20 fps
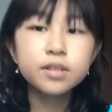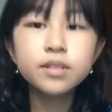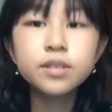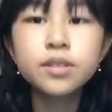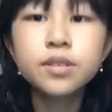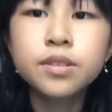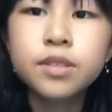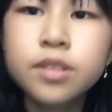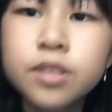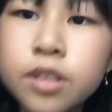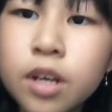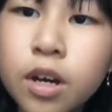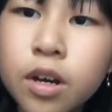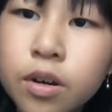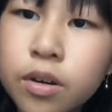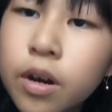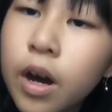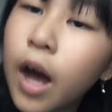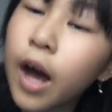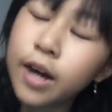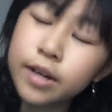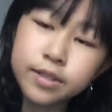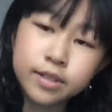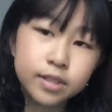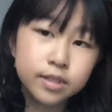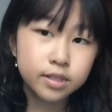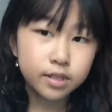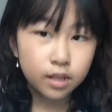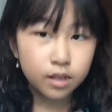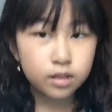So
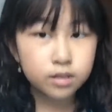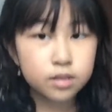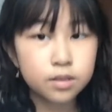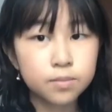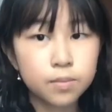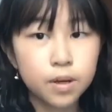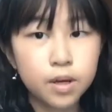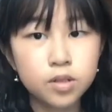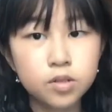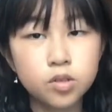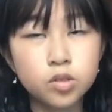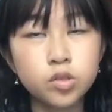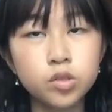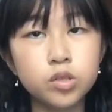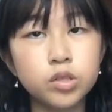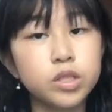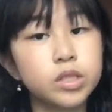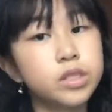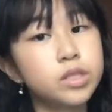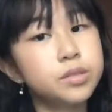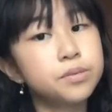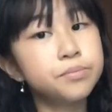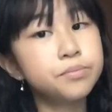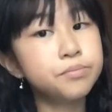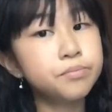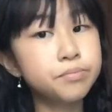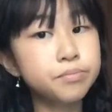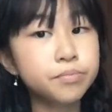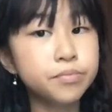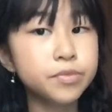the sun is about to just
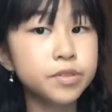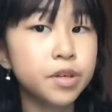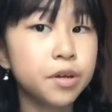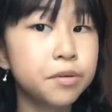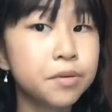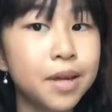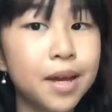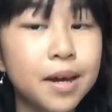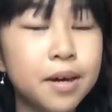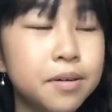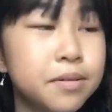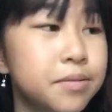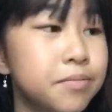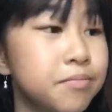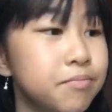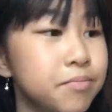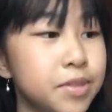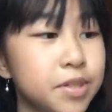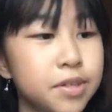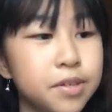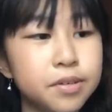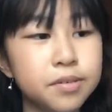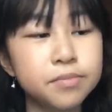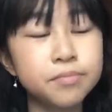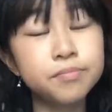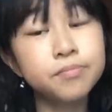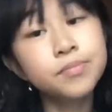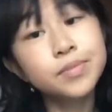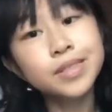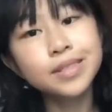go down, you know,
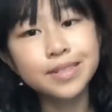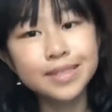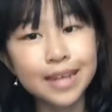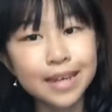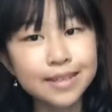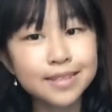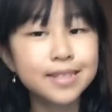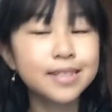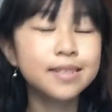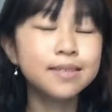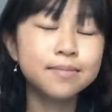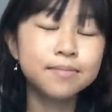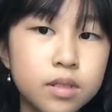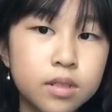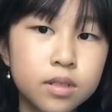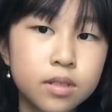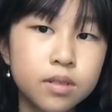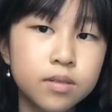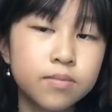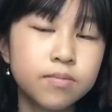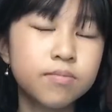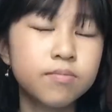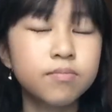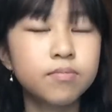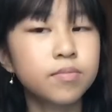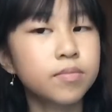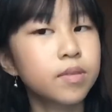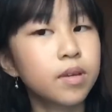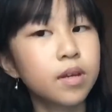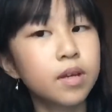set,
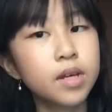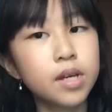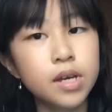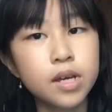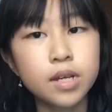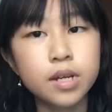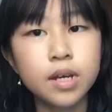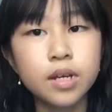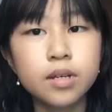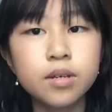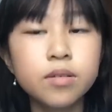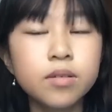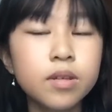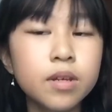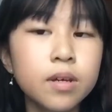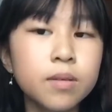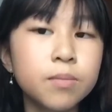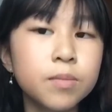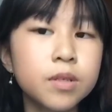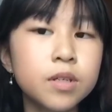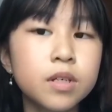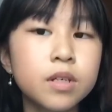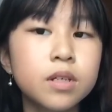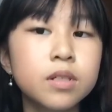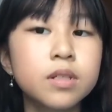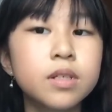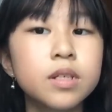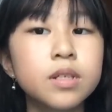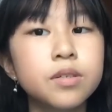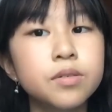and I don't think I'm gonna
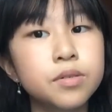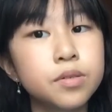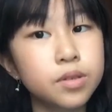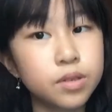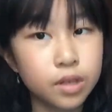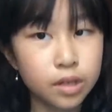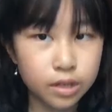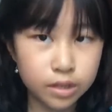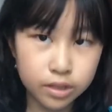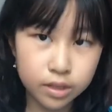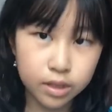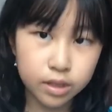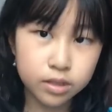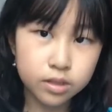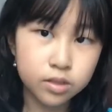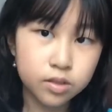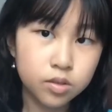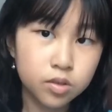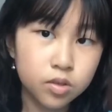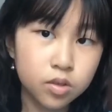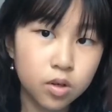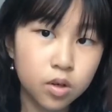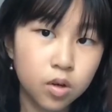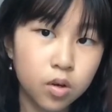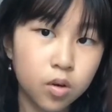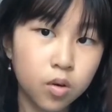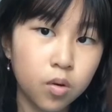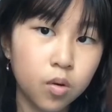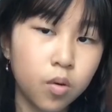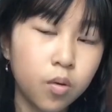continue studying.
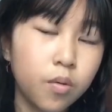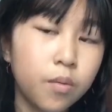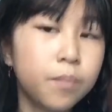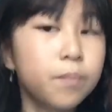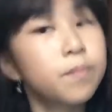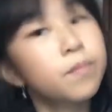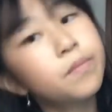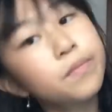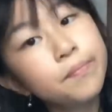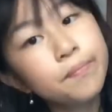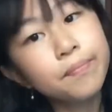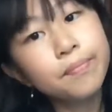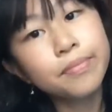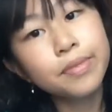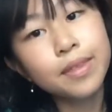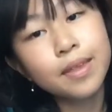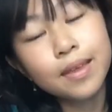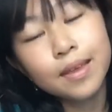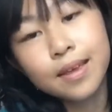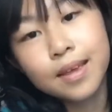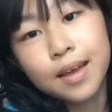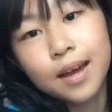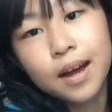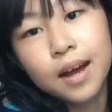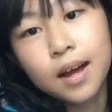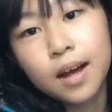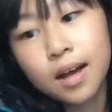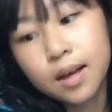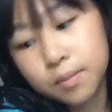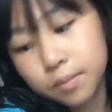So
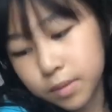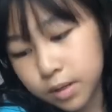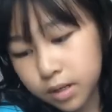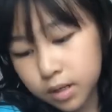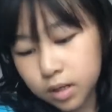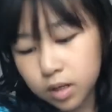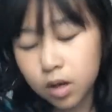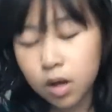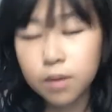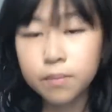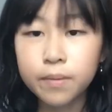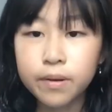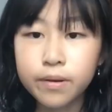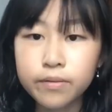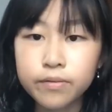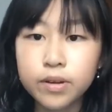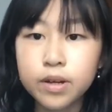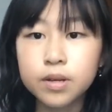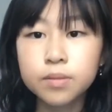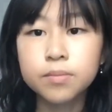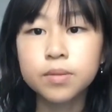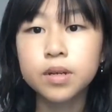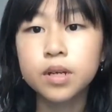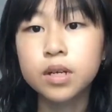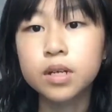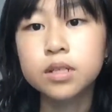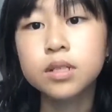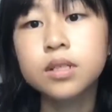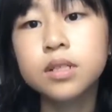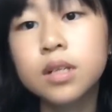yeah, I'm gonna call my friend
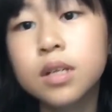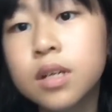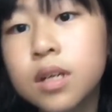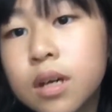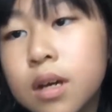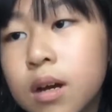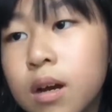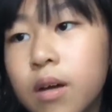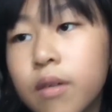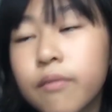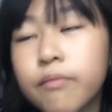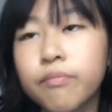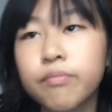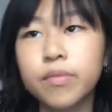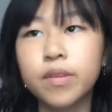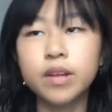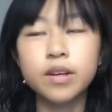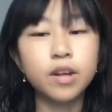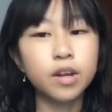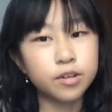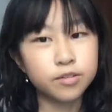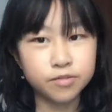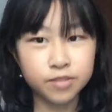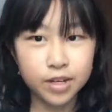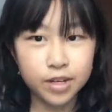because another